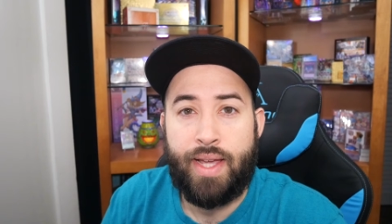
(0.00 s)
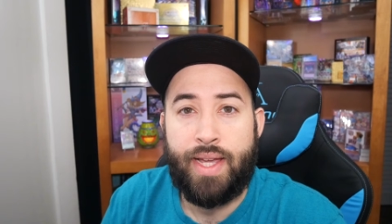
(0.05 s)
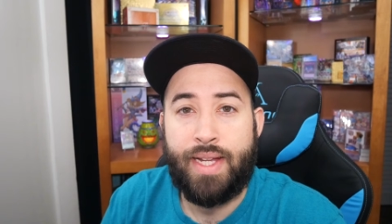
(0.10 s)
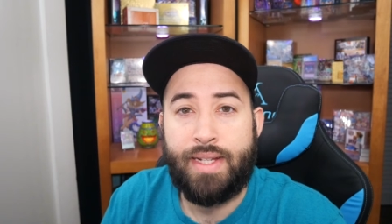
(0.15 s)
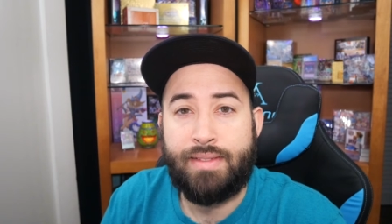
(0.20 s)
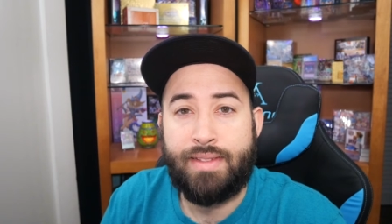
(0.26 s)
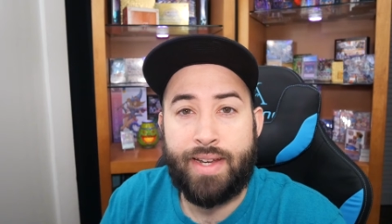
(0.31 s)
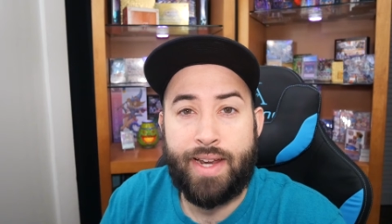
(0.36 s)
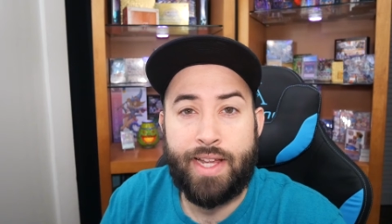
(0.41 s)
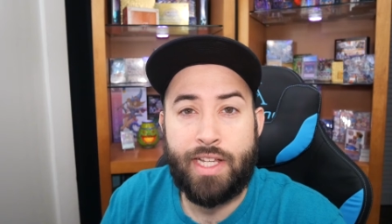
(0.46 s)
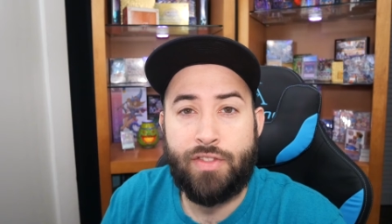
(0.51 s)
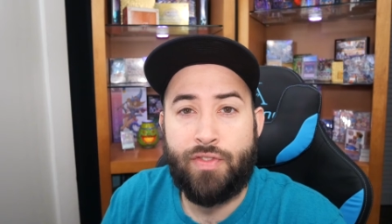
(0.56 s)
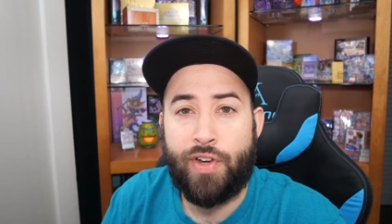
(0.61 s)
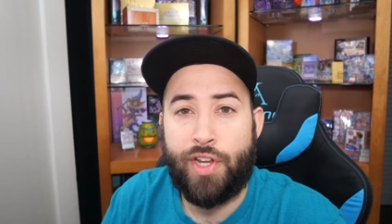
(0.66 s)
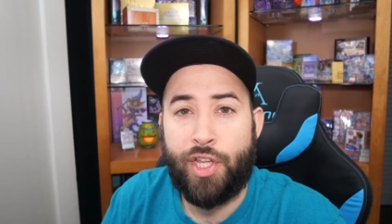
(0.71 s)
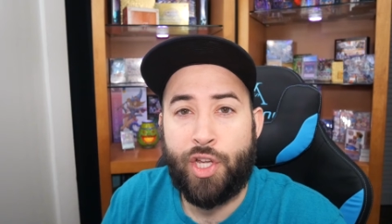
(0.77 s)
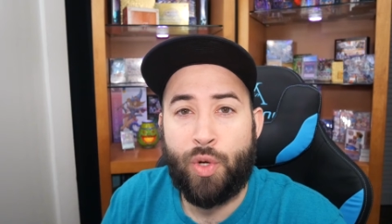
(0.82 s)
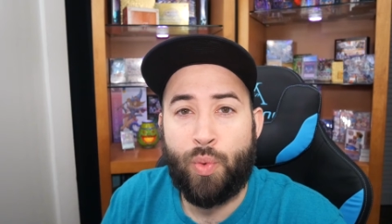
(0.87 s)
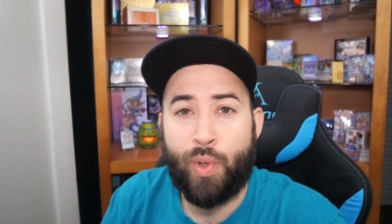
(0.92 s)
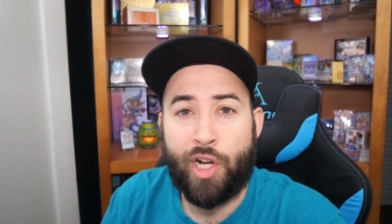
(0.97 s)
In today's
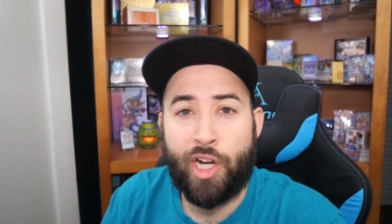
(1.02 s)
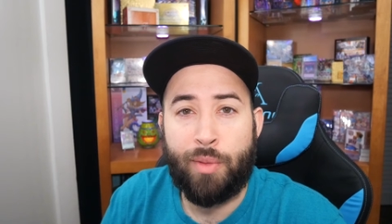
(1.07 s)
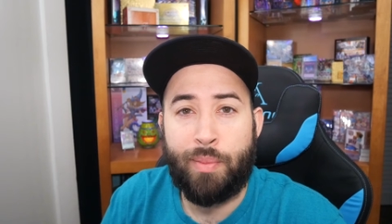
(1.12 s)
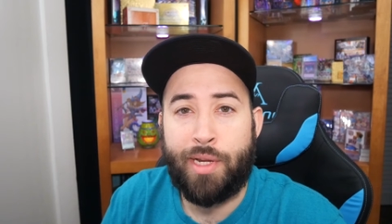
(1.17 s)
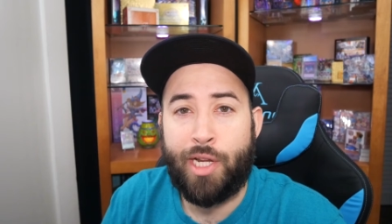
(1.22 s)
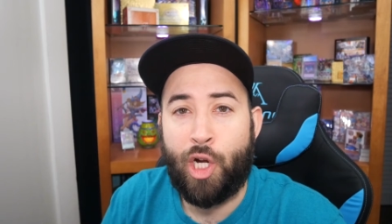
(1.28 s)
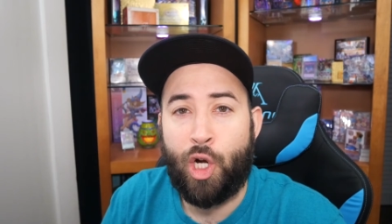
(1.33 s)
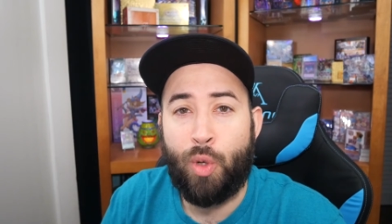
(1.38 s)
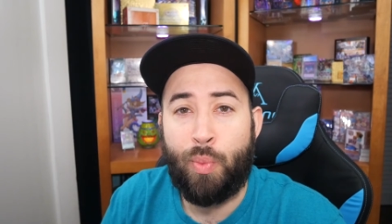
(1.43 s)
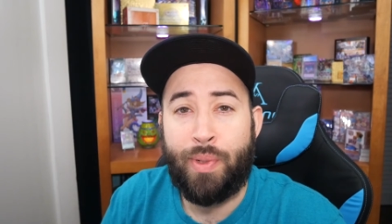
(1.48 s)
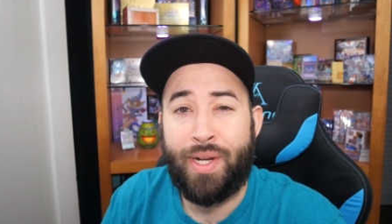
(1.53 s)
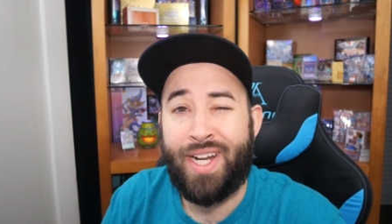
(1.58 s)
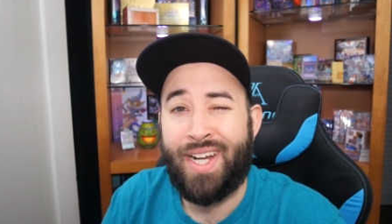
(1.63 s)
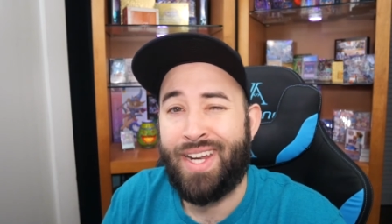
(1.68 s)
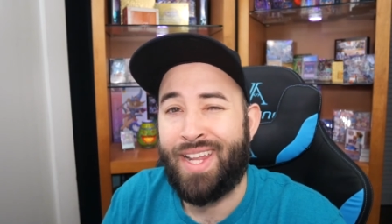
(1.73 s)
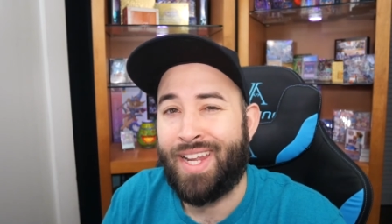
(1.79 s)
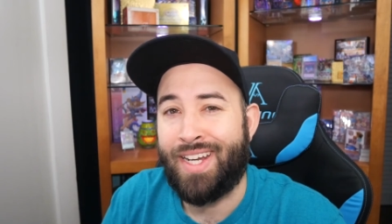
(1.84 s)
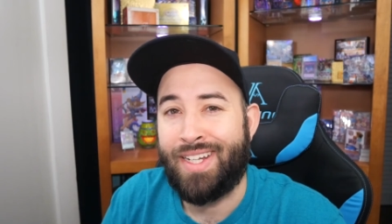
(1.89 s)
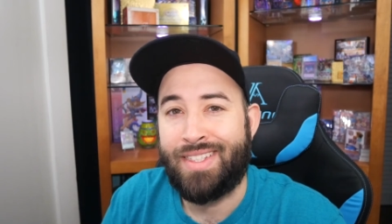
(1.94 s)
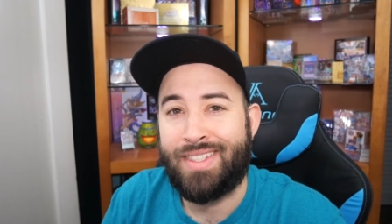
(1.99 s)
video, we're going to be
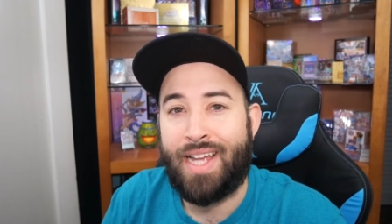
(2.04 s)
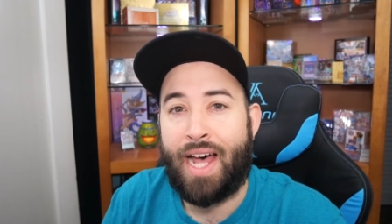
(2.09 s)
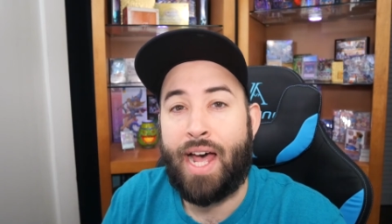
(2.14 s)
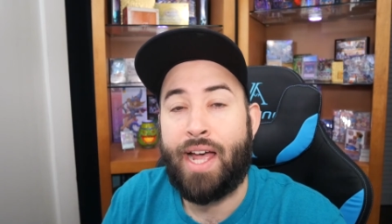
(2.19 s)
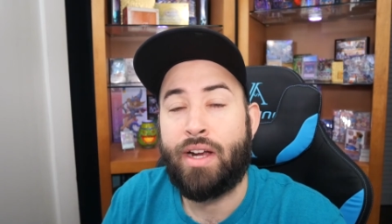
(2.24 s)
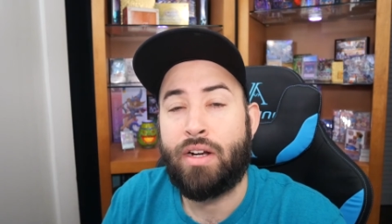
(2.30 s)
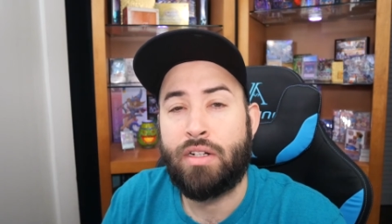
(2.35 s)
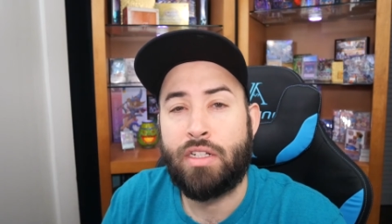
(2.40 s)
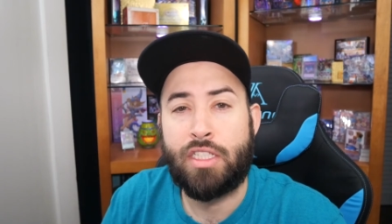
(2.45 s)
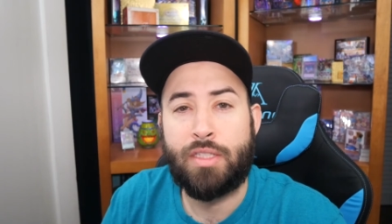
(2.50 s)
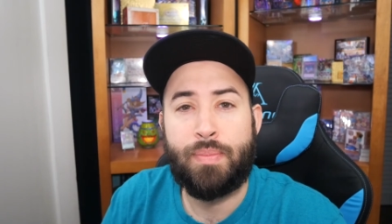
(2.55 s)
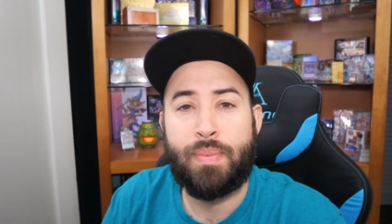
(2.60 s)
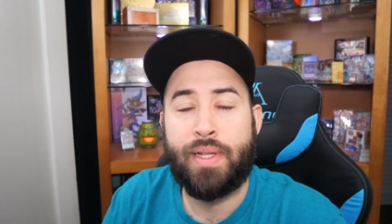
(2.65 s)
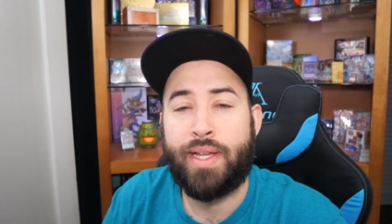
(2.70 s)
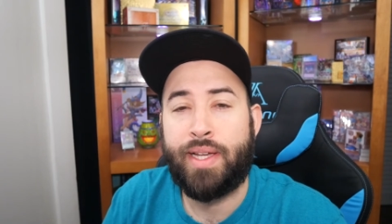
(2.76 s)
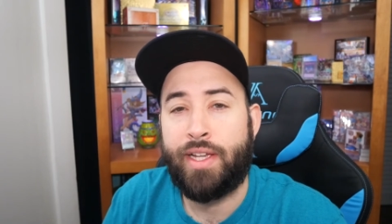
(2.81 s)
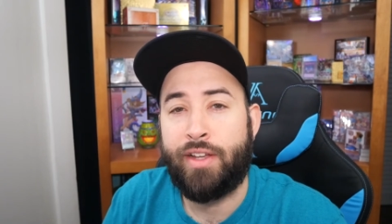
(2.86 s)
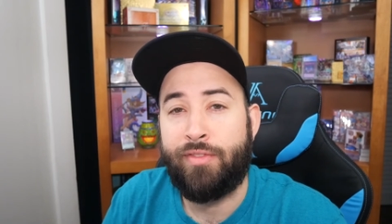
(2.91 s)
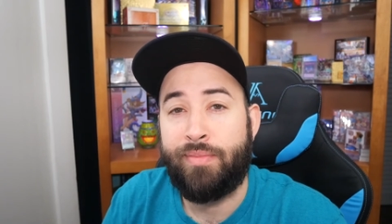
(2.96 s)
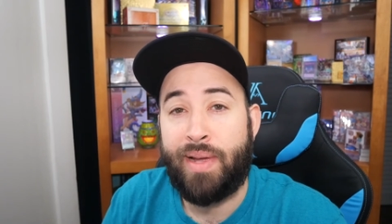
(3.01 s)
opening an entire
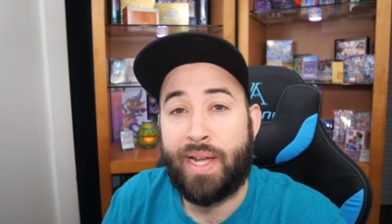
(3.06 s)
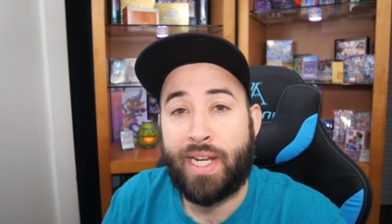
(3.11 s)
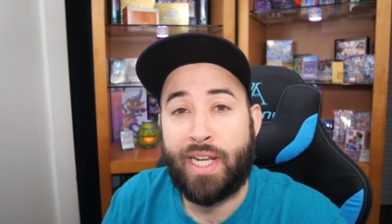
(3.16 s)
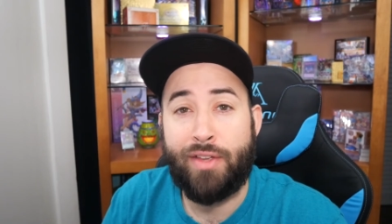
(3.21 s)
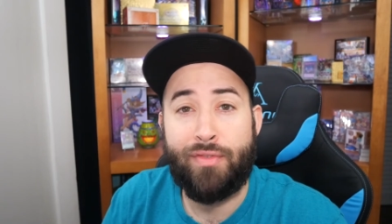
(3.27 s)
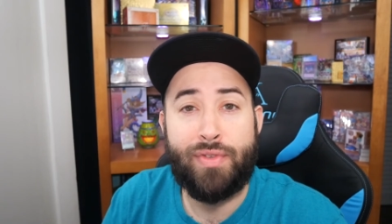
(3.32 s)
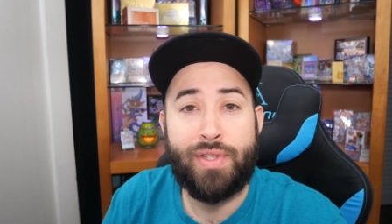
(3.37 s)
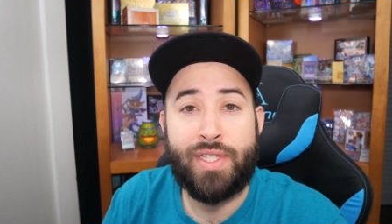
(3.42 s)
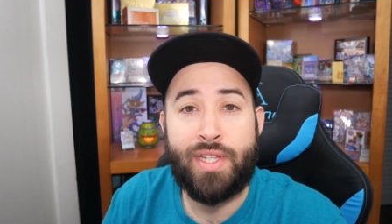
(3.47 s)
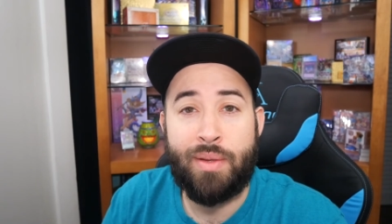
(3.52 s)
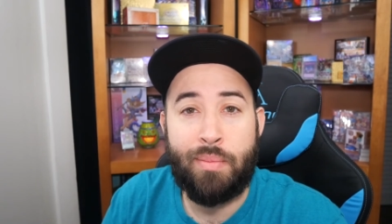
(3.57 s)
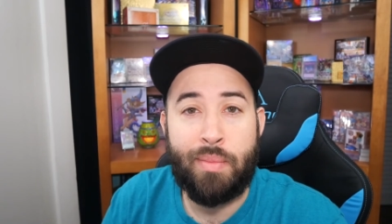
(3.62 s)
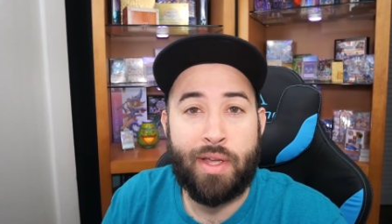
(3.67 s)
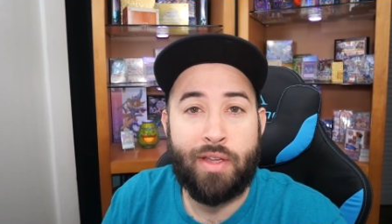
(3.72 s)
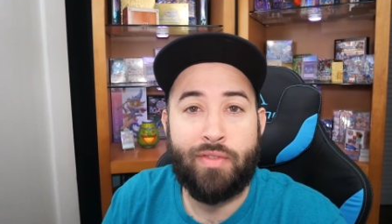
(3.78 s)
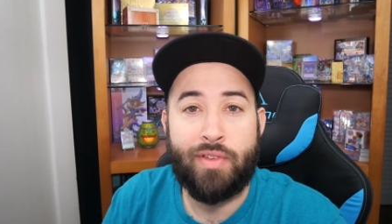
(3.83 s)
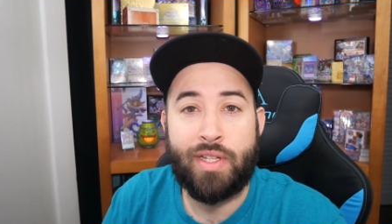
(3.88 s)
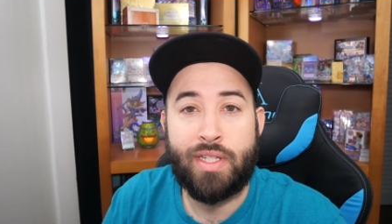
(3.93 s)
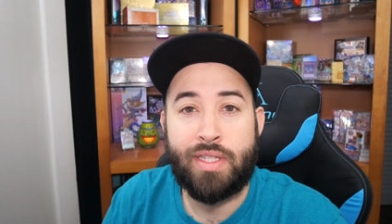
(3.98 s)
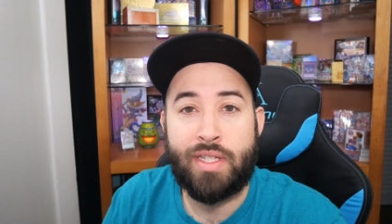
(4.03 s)
display of Magnificent
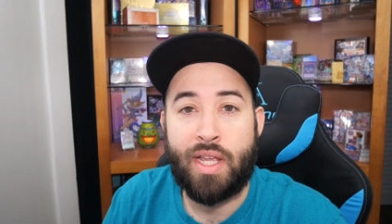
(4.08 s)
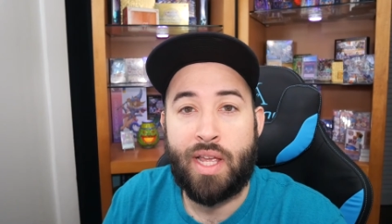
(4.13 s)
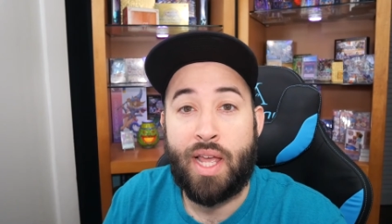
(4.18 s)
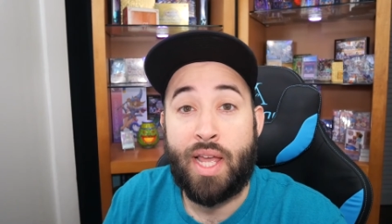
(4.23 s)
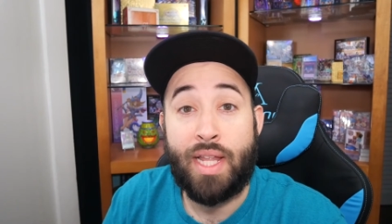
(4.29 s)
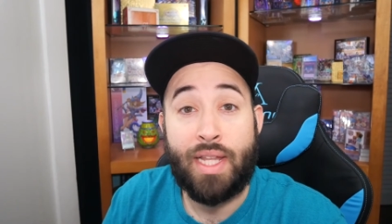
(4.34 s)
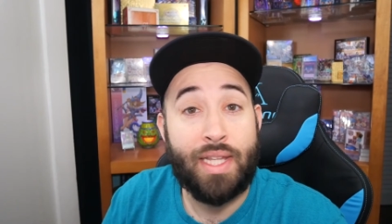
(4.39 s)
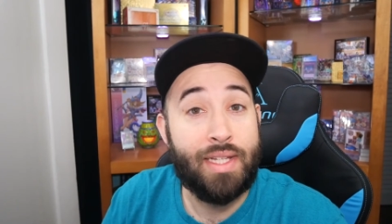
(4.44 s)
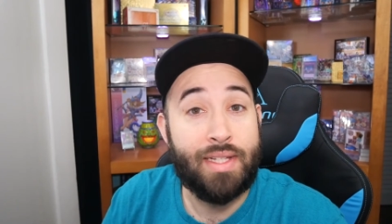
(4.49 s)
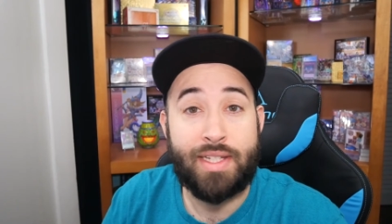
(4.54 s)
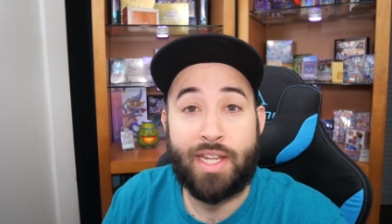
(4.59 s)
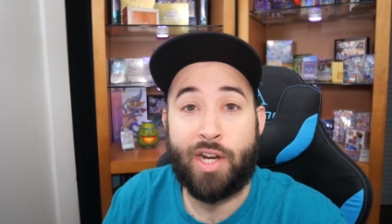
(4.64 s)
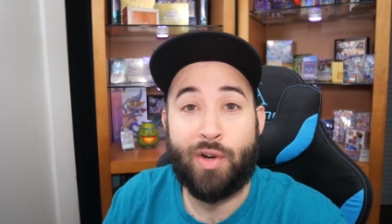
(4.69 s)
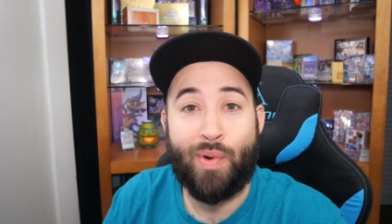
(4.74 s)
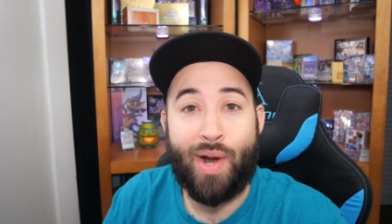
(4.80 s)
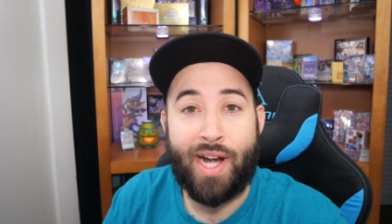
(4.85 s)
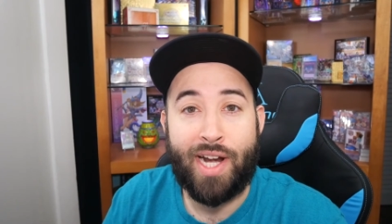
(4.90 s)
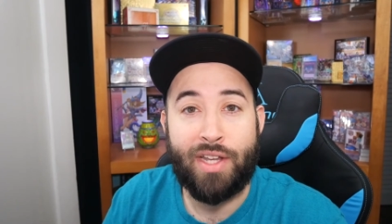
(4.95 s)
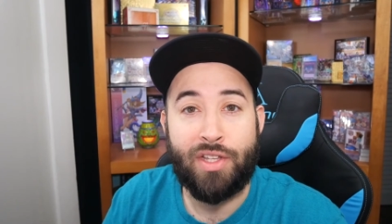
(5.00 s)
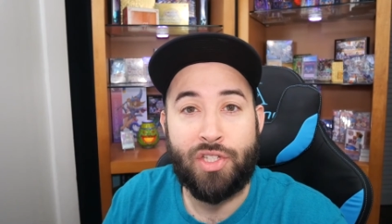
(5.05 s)
Mavens. Let's get
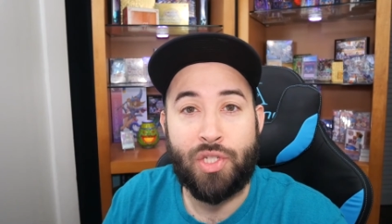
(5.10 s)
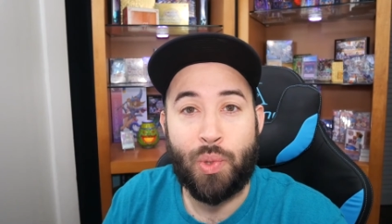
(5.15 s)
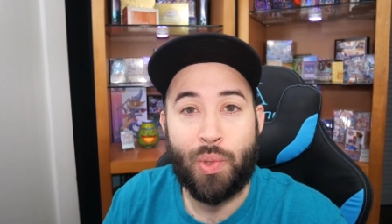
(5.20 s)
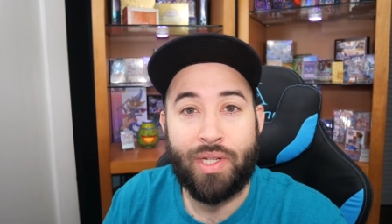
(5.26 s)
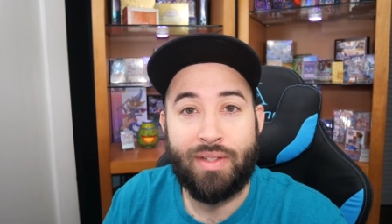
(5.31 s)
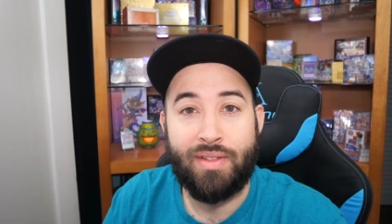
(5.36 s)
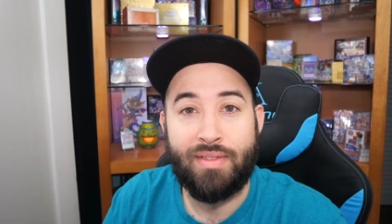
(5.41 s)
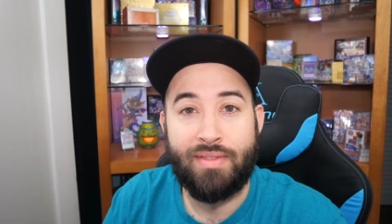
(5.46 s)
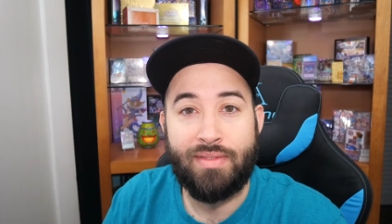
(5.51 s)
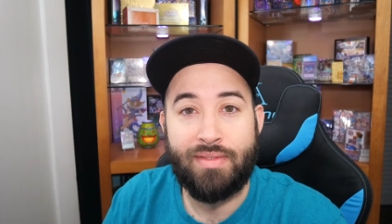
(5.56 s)
right into it.